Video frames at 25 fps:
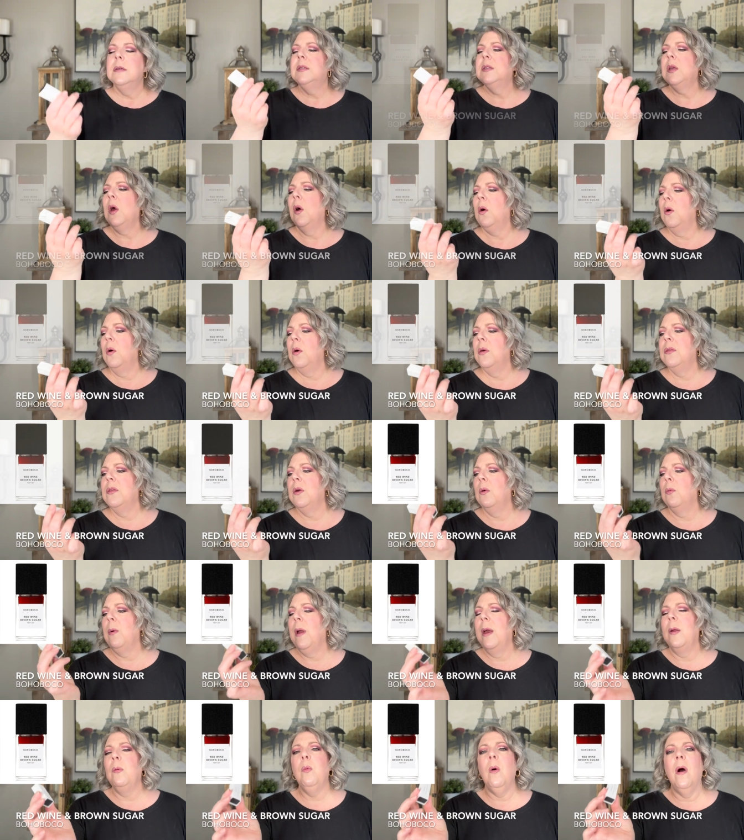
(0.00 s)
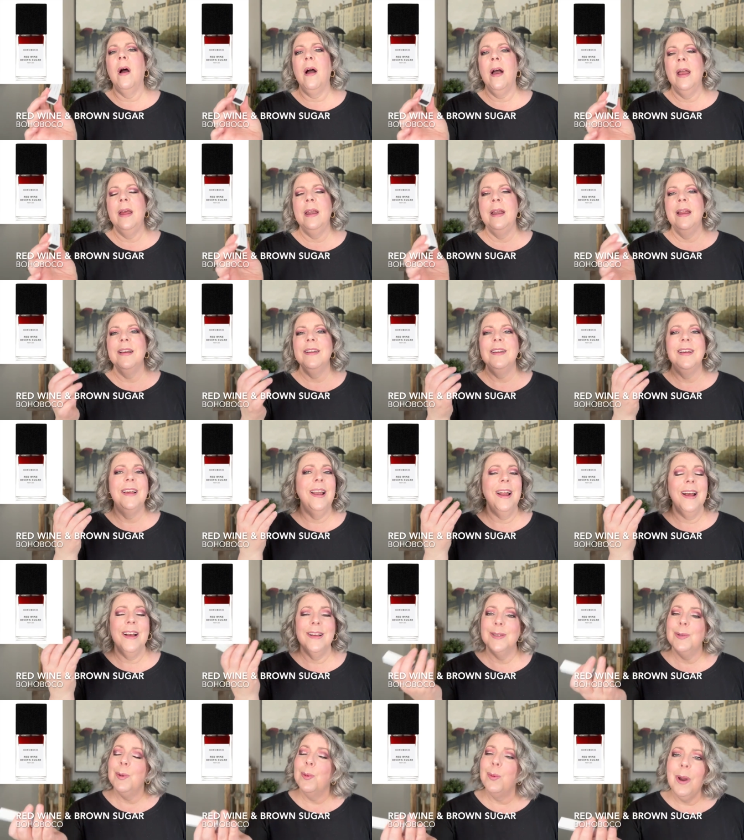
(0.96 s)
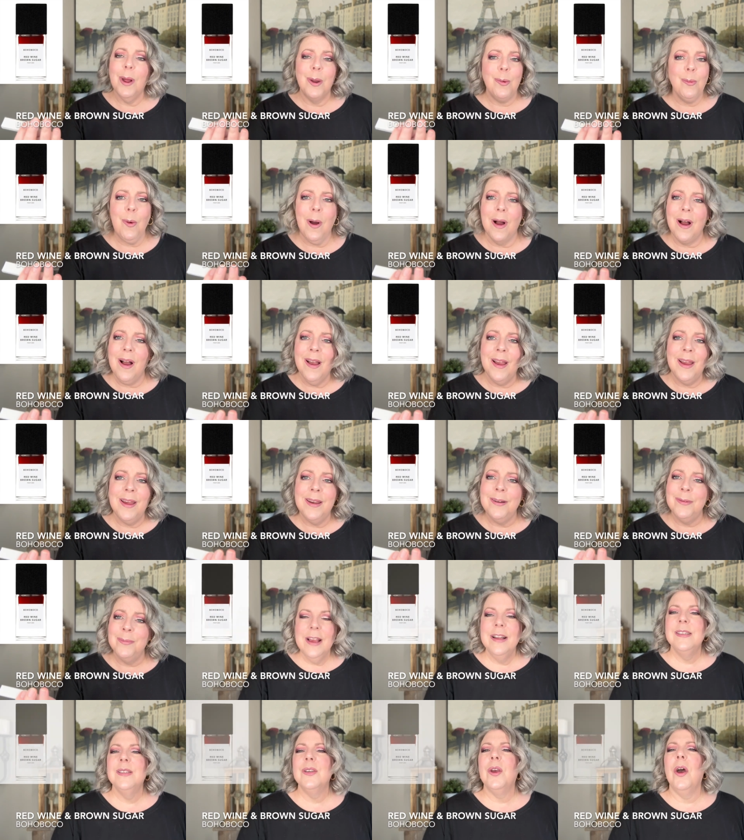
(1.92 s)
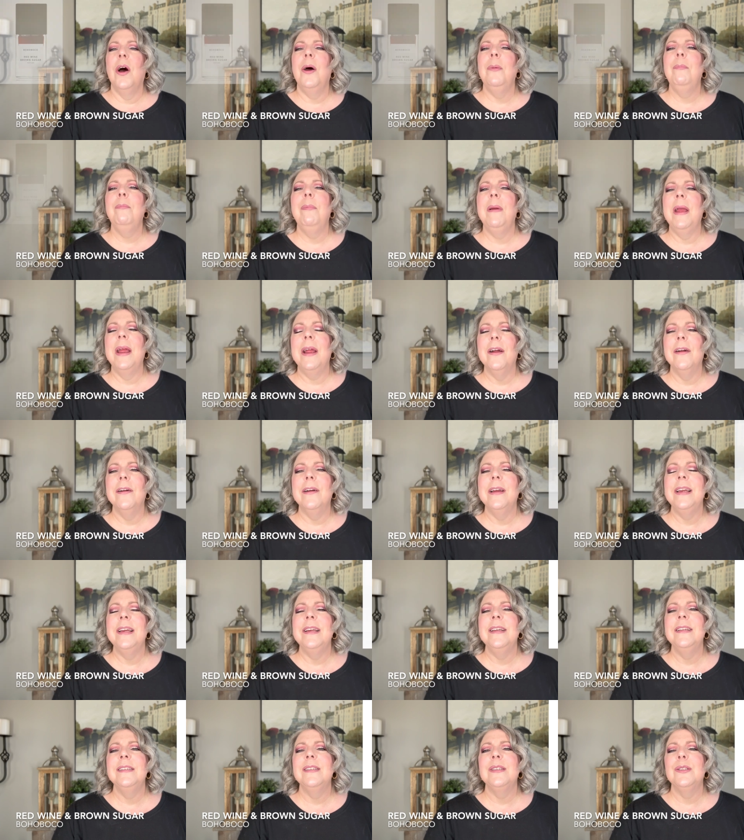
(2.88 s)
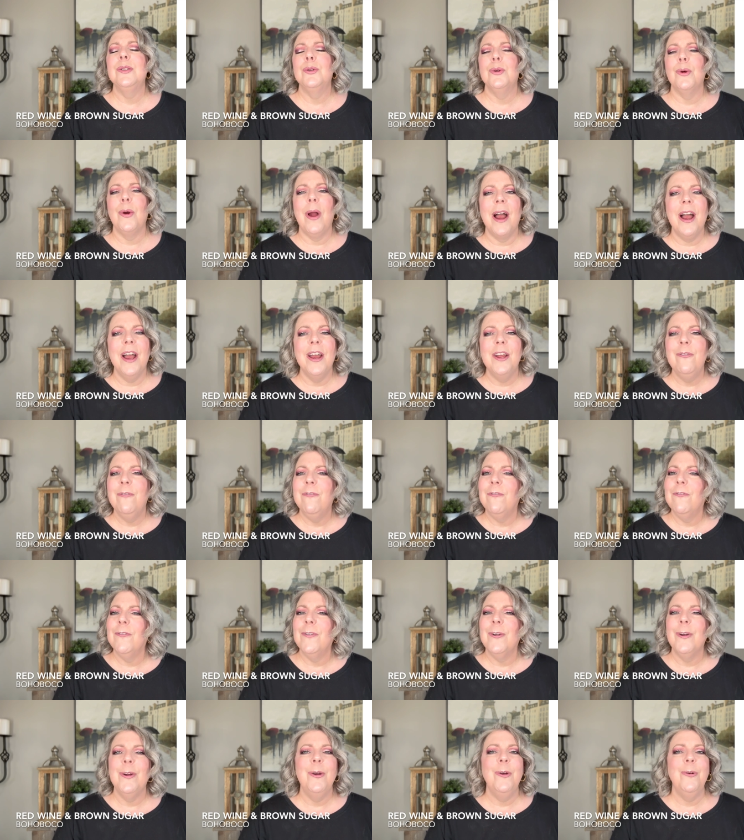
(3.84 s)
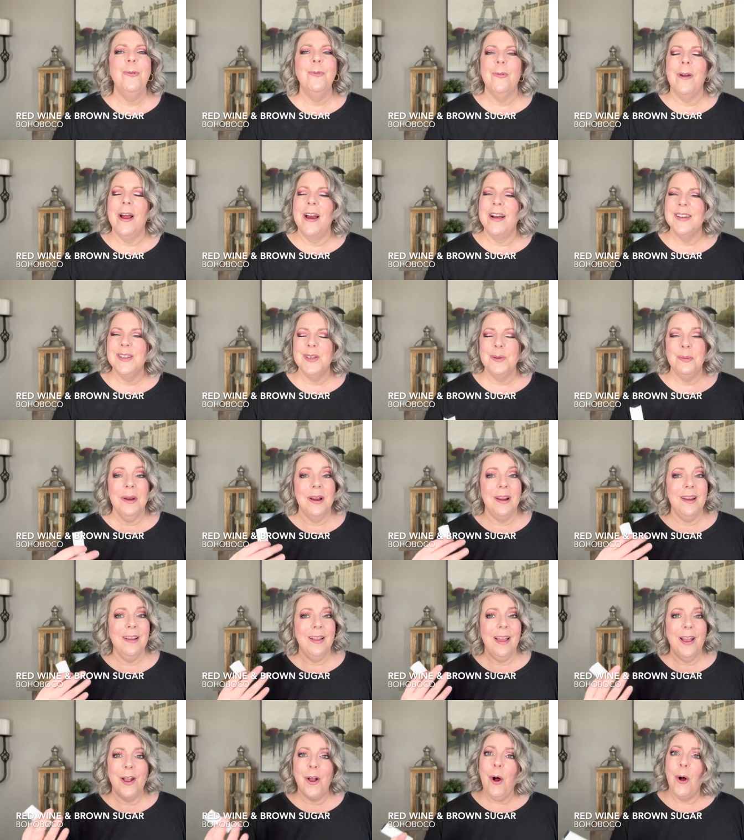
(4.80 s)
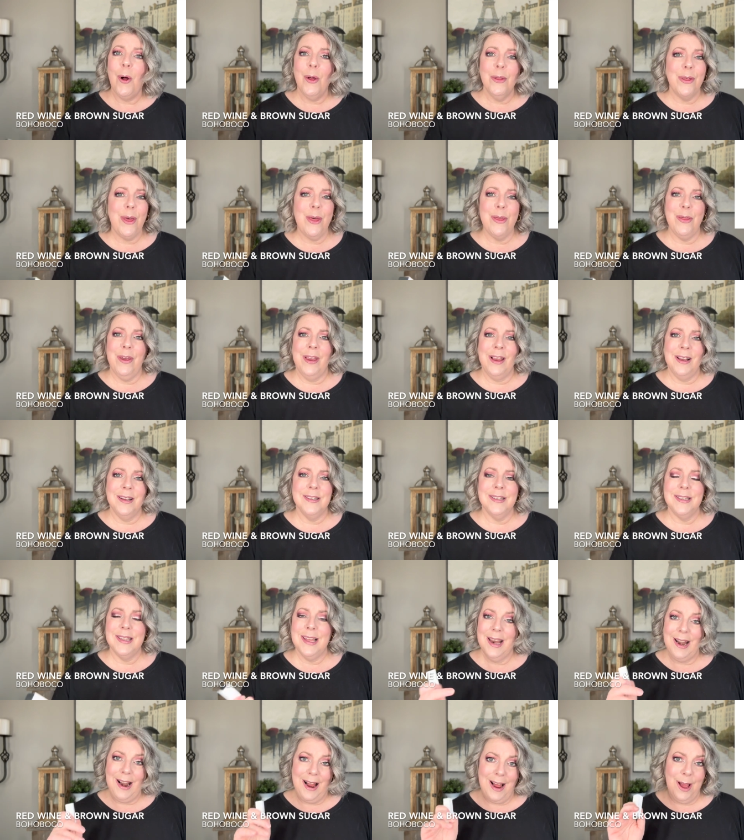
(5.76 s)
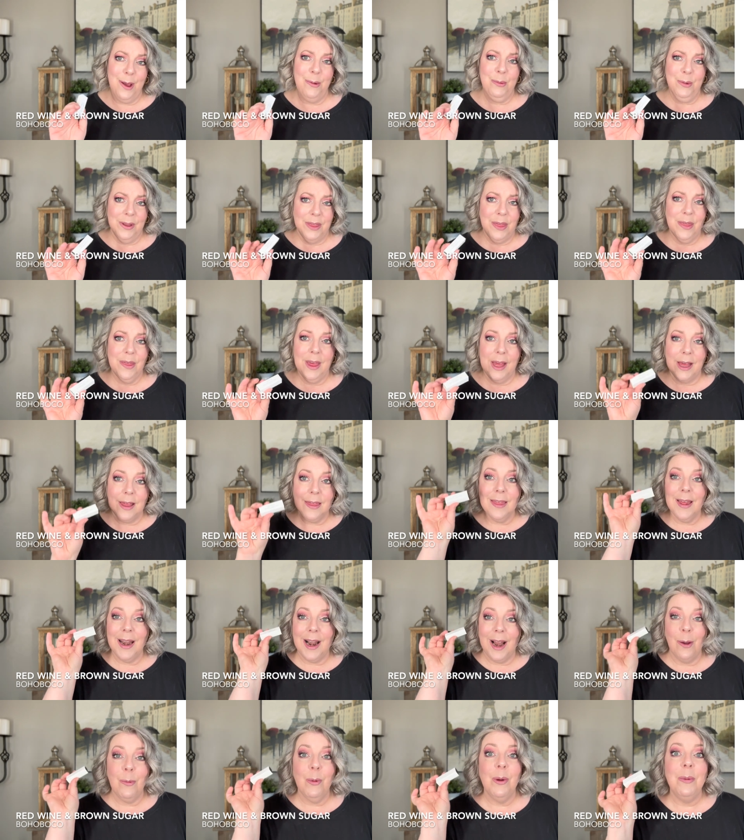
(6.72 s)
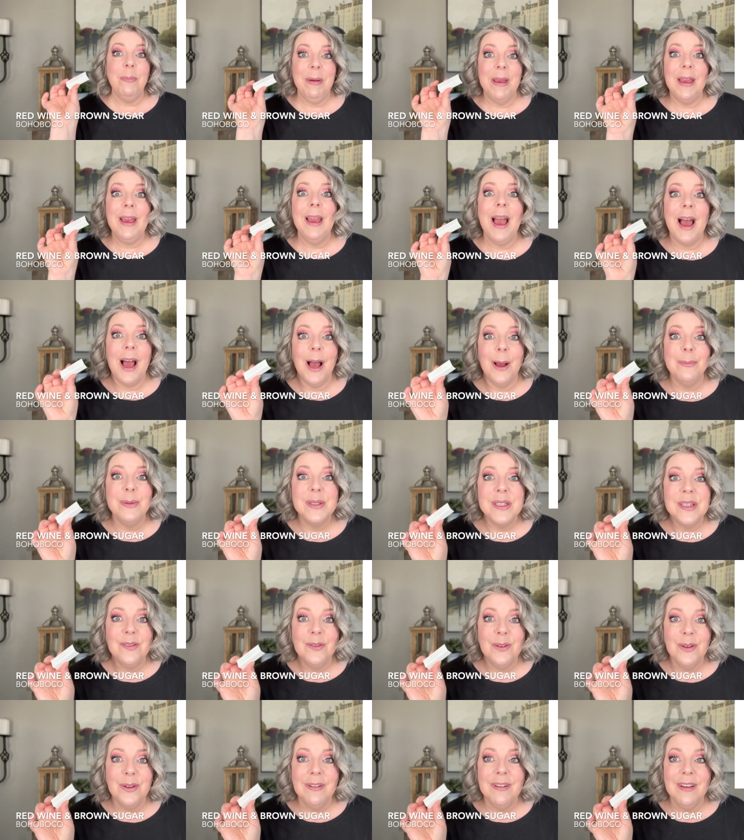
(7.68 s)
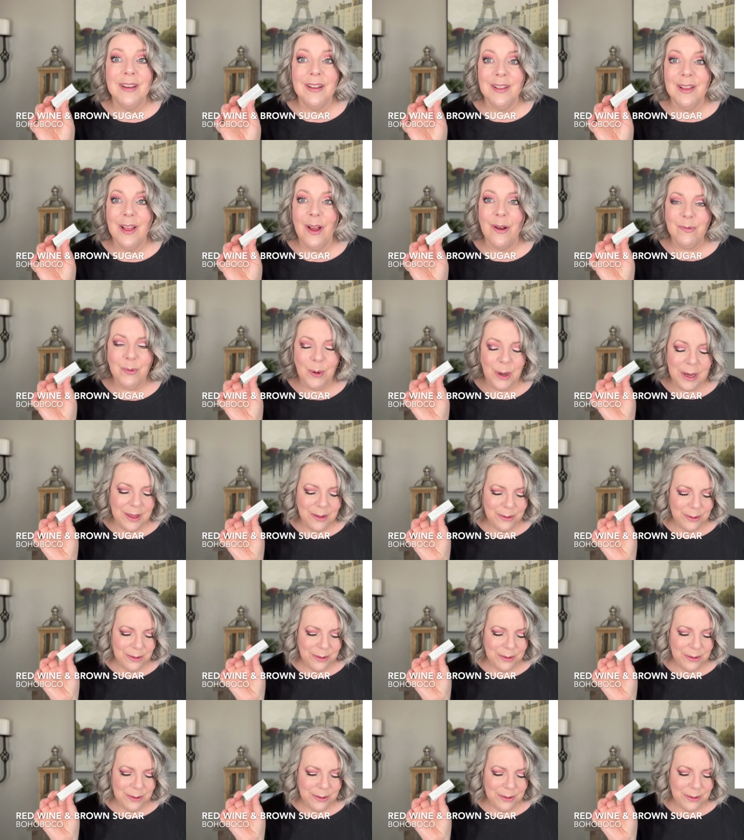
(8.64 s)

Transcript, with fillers: So the red wine, it has red wine. It's got berries, dried fruit, raspberry, like all the things that I would think that I would be absolutely in love with.